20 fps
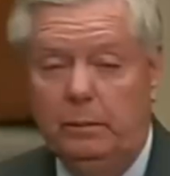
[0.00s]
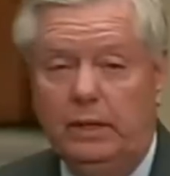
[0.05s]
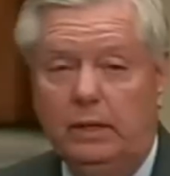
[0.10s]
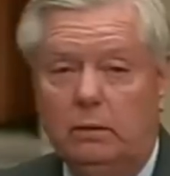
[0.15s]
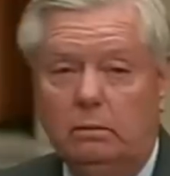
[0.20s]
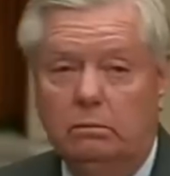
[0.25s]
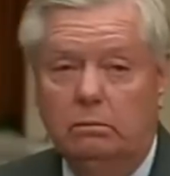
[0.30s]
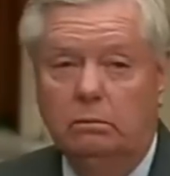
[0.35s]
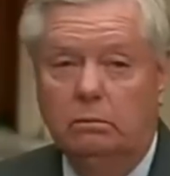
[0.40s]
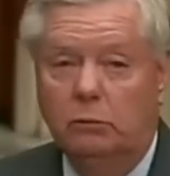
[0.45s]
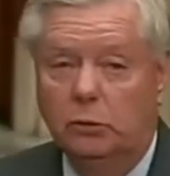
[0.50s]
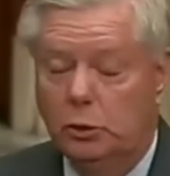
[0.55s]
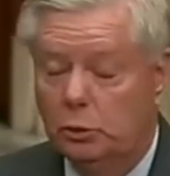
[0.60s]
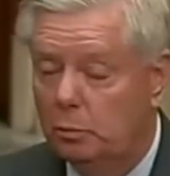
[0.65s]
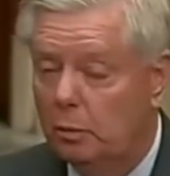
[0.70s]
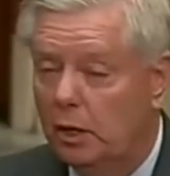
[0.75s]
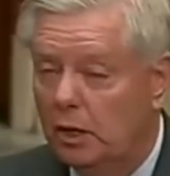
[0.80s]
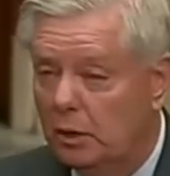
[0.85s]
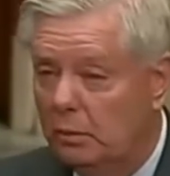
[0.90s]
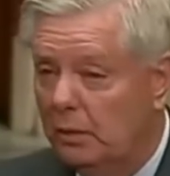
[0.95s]
me
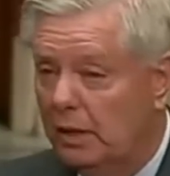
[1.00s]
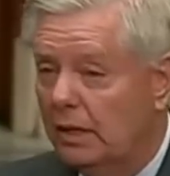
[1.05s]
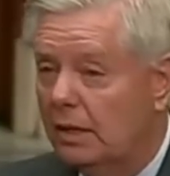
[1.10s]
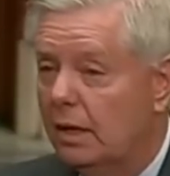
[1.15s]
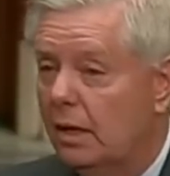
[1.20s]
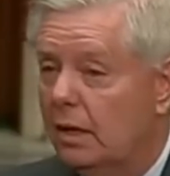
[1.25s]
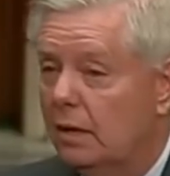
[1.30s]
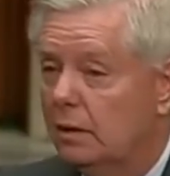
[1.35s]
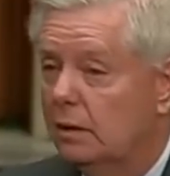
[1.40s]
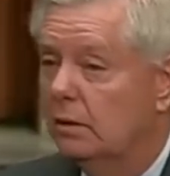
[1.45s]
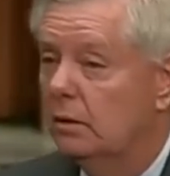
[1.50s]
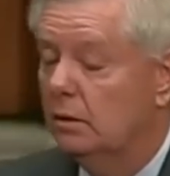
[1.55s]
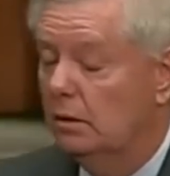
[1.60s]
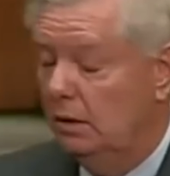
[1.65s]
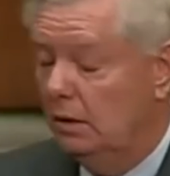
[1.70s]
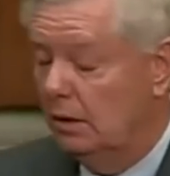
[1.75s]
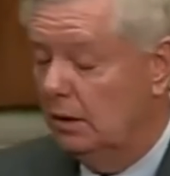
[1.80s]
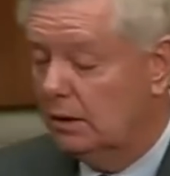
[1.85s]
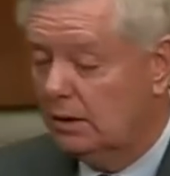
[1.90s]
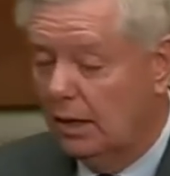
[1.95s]
respond to my
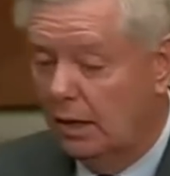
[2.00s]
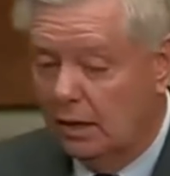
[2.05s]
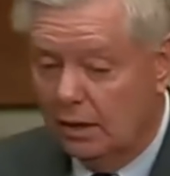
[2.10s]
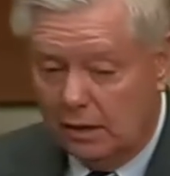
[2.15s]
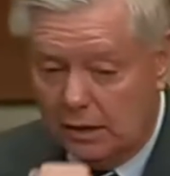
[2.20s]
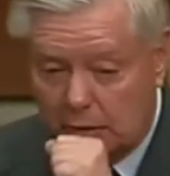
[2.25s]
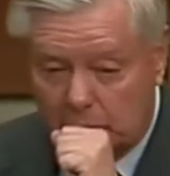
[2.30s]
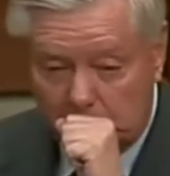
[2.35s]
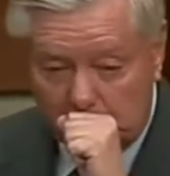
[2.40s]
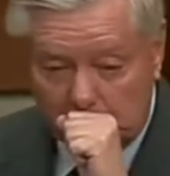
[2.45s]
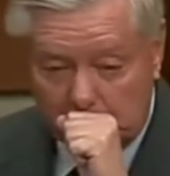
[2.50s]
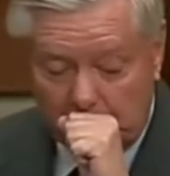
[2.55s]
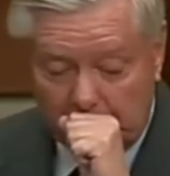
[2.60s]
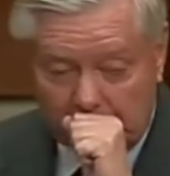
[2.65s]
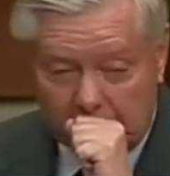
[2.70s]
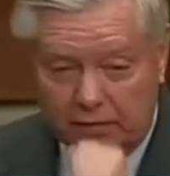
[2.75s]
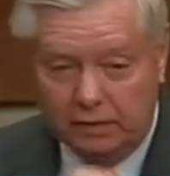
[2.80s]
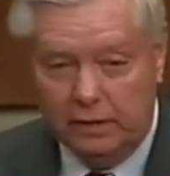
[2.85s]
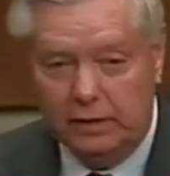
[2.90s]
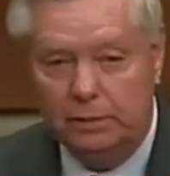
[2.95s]
colleague
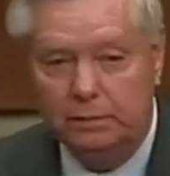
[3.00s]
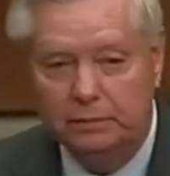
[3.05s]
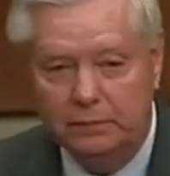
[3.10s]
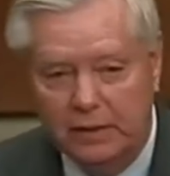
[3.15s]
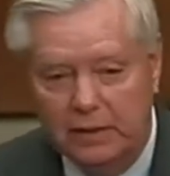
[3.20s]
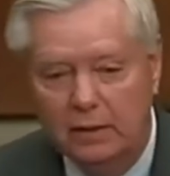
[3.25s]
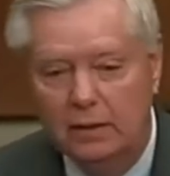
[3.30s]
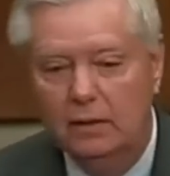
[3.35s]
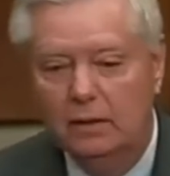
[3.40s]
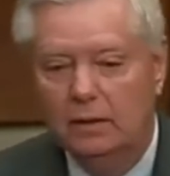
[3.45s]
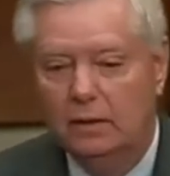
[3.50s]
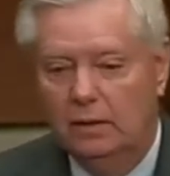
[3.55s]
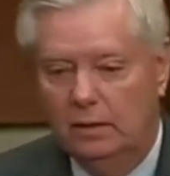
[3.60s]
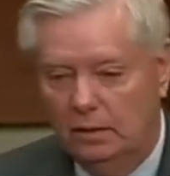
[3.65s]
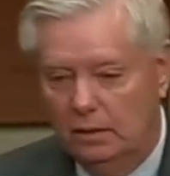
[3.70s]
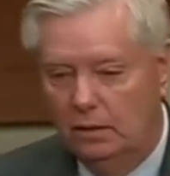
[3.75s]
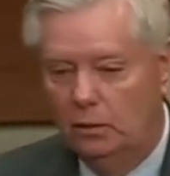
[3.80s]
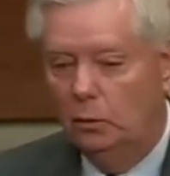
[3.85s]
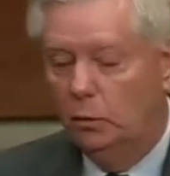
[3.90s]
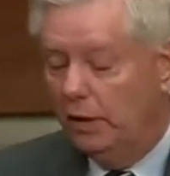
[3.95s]
respectfully.
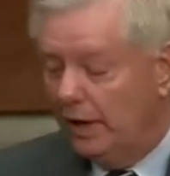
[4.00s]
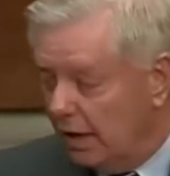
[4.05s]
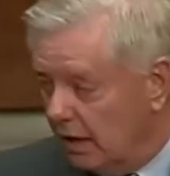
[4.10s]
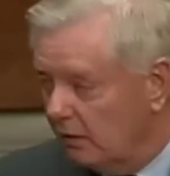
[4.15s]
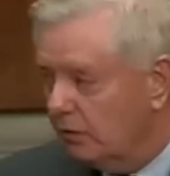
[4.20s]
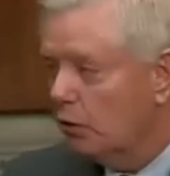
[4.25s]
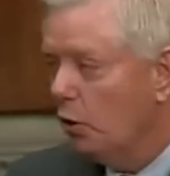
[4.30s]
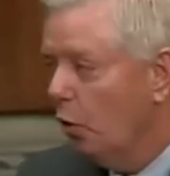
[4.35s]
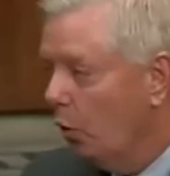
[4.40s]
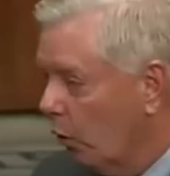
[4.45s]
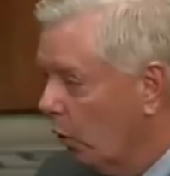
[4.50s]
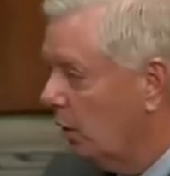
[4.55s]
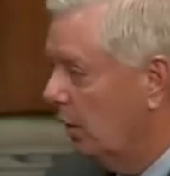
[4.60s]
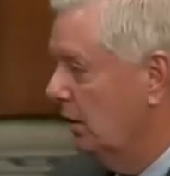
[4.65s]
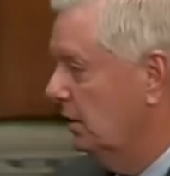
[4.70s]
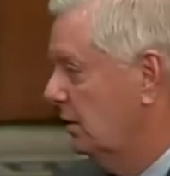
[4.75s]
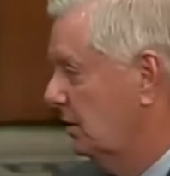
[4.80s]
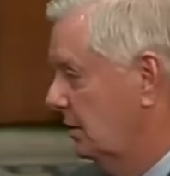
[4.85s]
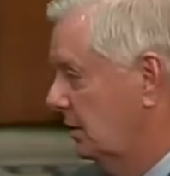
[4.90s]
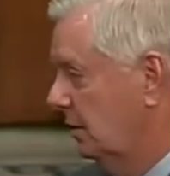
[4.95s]
We have
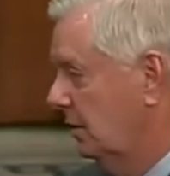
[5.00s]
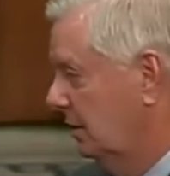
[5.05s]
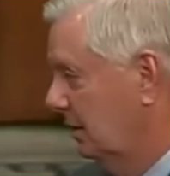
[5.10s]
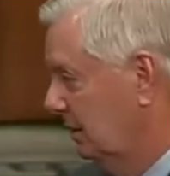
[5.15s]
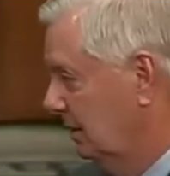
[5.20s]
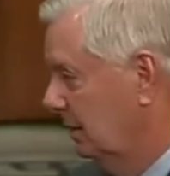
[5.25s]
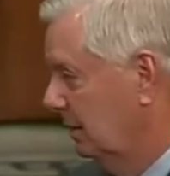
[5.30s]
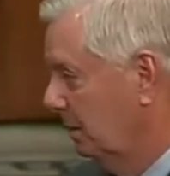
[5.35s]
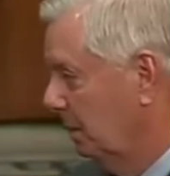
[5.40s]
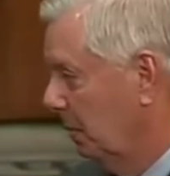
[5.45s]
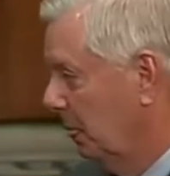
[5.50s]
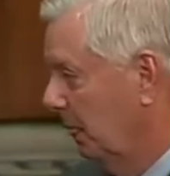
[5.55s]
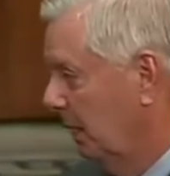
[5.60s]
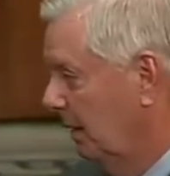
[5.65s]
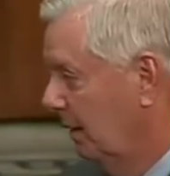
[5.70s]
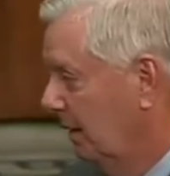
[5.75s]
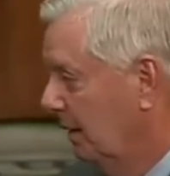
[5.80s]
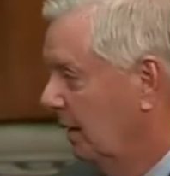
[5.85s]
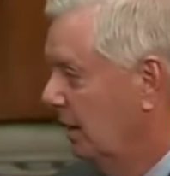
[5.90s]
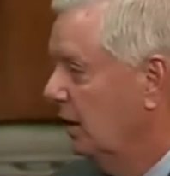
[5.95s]
courts.
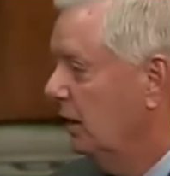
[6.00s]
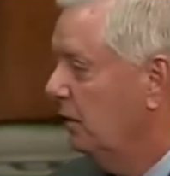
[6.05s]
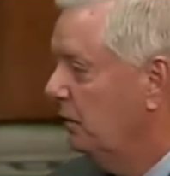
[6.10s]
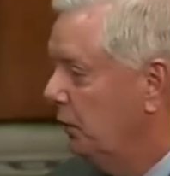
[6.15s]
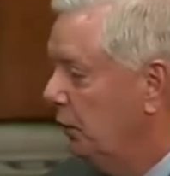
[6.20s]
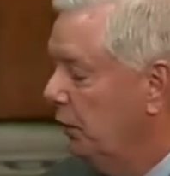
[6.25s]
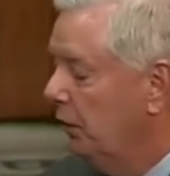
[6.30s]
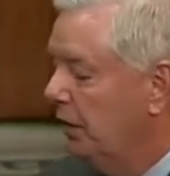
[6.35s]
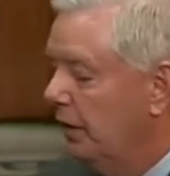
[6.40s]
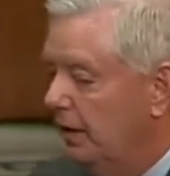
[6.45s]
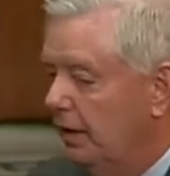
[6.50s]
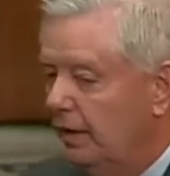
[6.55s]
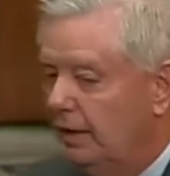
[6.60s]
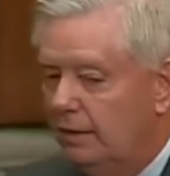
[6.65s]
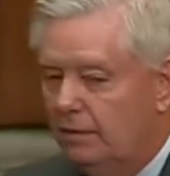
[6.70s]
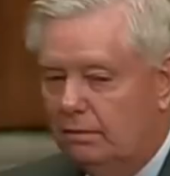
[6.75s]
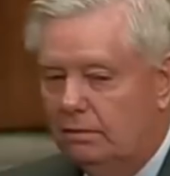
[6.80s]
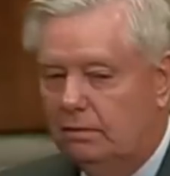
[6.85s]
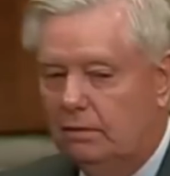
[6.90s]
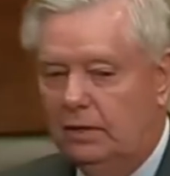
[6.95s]
If you
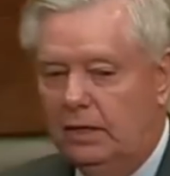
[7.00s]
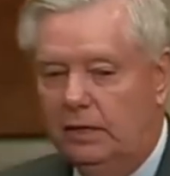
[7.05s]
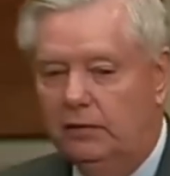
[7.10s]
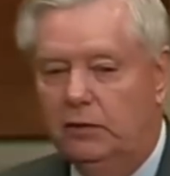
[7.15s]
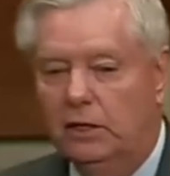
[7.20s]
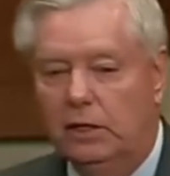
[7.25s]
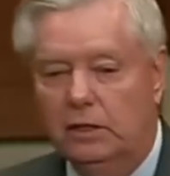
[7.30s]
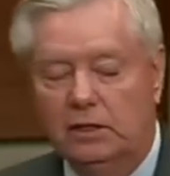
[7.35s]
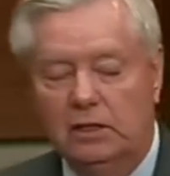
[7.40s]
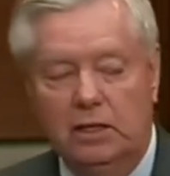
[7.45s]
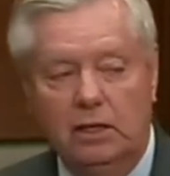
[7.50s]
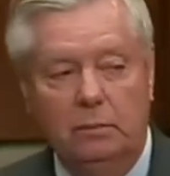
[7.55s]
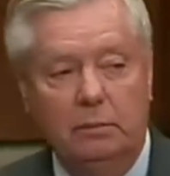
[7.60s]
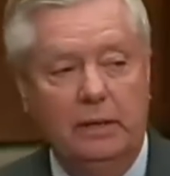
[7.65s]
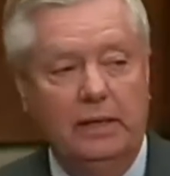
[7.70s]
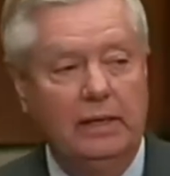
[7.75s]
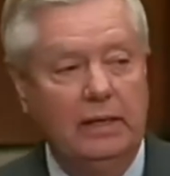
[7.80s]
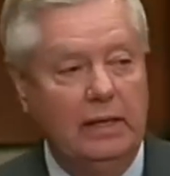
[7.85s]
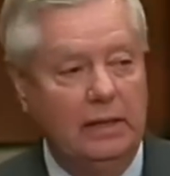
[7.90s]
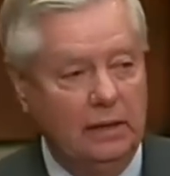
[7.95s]
think they've done
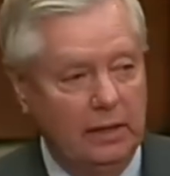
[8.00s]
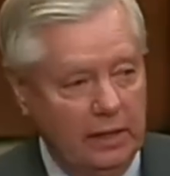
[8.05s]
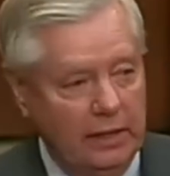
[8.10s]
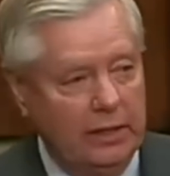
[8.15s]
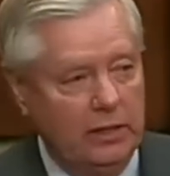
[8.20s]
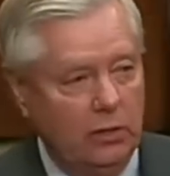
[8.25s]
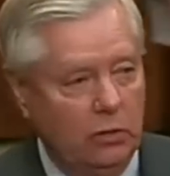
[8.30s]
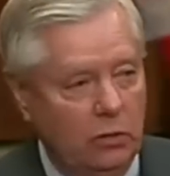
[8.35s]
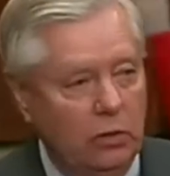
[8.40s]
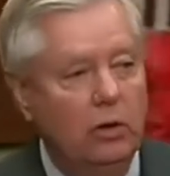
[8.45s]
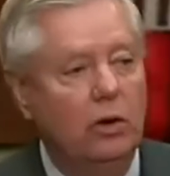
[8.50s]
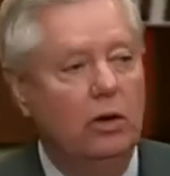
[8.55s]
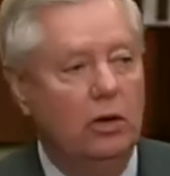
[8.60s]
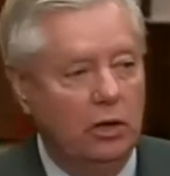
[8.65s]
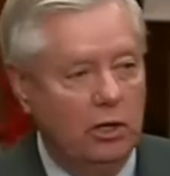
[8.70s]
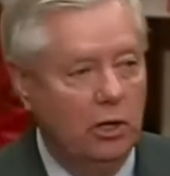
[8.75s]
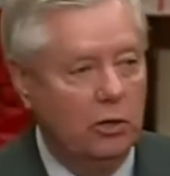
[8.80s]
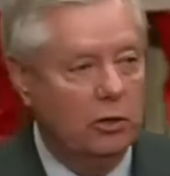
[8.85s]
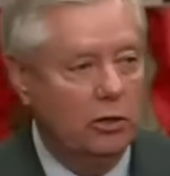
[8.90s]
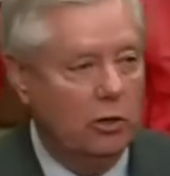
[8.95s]
something illegal,
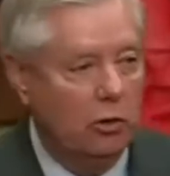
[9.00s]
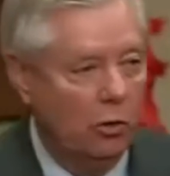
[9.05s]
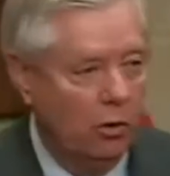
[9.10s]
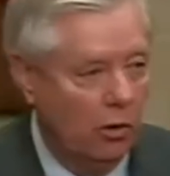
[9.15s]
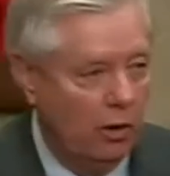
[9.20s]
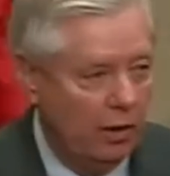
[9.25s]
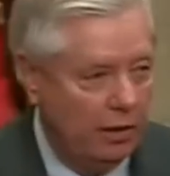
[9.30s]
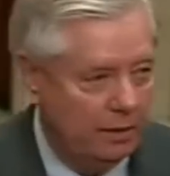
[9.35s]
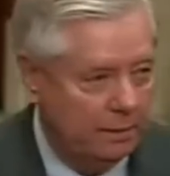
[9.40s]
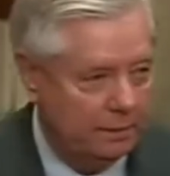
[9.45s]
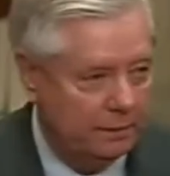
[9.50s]
go to court.